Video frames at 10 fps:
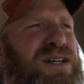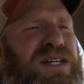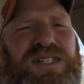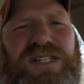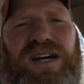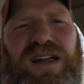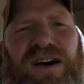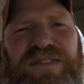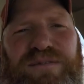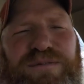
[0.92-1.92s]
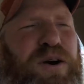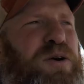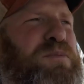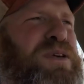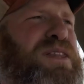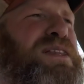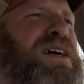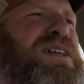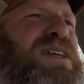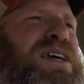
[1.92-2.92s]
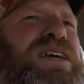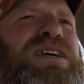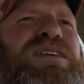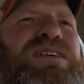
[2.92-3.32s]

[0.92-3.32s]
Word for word: I just got off the phone with Dudley.